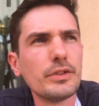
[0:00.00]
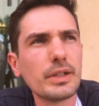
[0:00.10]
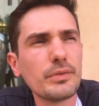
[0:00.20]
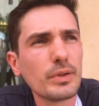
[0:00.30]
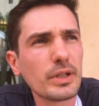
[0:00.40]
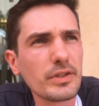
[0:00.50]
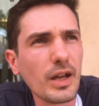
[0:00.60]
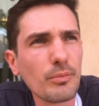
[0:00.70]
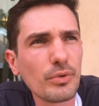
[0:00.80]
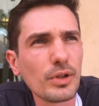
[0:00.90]
To give you an
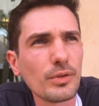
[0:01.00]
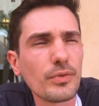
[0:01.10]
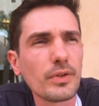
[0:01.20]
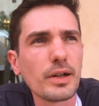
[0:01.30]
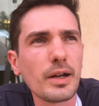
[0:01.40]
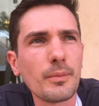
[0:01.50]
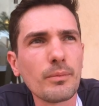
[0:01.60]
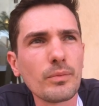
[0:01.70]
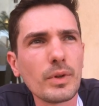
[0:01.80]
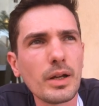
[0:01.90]
example of
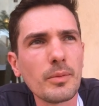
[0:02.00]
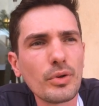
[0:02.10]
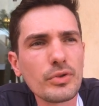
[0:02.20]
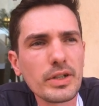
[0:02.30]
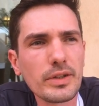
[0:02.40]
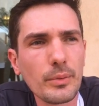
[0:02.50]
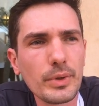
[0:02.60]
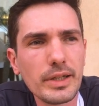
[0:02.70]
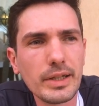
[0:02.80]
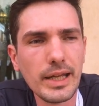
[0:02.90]
a project that
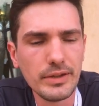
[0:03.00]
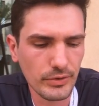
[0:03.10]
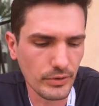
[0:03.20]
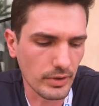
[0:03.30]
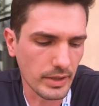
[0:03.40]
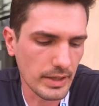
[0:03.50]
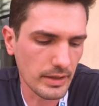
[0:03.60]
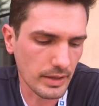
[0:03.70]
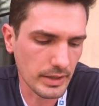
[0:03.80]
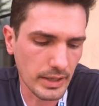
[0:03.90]
we did
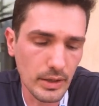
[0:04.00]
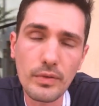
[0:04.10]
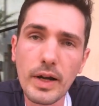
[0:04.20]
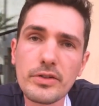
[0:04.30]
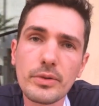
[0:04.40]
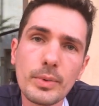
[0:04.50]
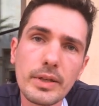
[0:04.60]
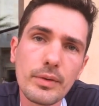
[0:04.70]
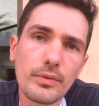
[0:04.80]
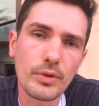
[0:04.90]
internally, like an innovation
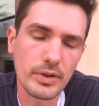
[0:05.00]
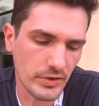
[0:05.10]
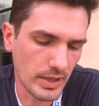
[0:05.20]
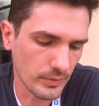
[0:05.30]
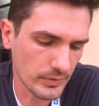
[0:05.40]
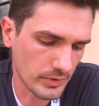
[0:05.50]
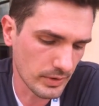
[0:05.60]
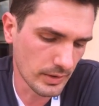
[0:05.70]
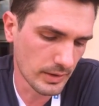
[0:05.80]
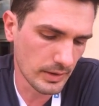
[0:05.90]
we did for ourselves,
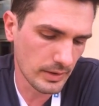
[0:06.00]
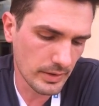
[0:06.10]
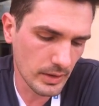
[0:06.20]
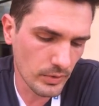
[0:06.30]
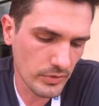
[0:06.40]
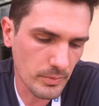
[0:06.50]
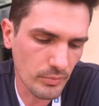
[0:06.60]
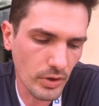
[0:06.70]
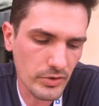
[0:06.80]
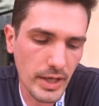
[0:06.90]
there was a
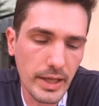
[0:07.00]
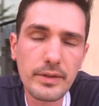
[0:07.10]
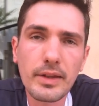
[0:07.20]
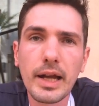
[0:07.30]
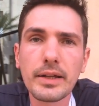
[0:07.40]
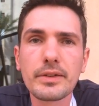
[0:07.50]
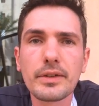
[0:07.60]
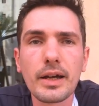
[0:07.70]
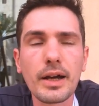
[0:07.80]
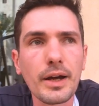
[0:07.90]
project that
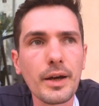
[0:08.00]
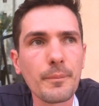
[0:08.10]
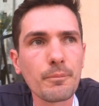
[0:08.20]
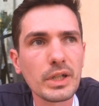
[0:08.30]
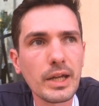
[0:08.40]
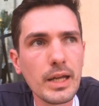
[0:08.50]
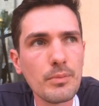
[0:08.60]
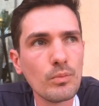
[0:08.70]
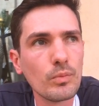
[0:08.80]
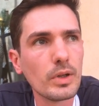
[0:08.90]

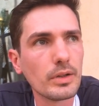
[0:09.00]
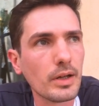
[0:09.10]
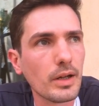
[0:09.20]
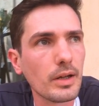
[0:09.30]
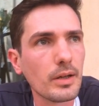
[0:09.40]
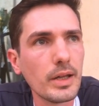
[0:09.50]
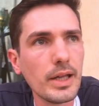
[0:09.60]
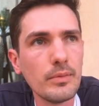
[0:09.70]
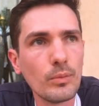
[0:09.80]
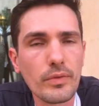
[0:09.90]
came
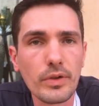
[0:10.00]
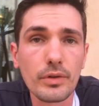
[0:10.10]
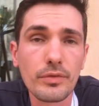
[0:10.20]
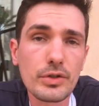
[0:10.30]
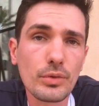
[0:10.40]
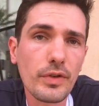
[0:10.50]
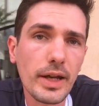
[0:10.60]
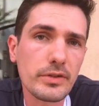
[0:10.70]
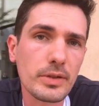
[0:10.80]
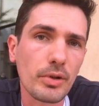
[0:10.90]
in with our visual
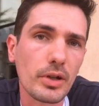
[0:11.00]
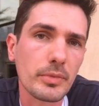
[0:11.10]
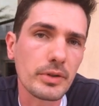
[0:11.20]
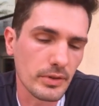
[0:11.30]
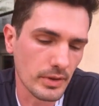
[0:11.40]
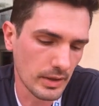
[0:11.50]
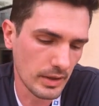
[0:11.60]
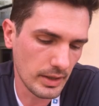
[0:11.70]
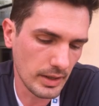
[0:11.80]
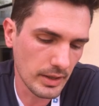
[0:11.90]
effects department,
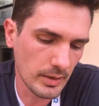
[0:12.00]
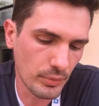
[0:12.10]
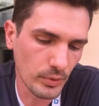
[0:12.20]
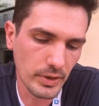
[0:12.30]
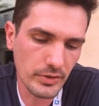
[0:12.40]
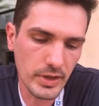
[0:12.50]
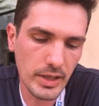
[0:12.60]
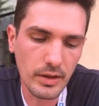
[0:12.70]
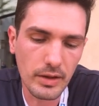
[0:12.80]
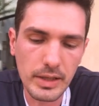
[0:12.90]
and they pulled us
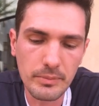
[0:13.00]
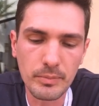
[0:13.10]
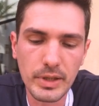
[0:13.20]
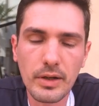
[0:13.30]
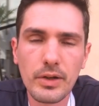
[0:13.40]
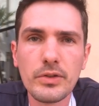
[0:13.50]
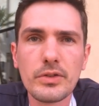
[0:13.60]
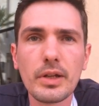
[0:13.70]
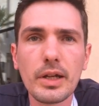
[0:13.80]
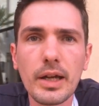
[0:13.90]
in on it
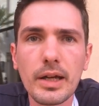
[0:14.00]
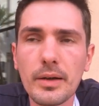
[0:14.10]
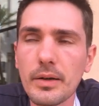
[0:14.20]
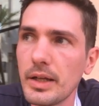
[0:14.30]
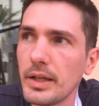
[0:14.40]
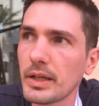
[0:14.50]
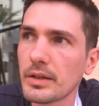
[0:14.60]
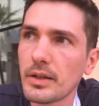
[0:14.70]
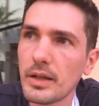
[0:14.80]
because it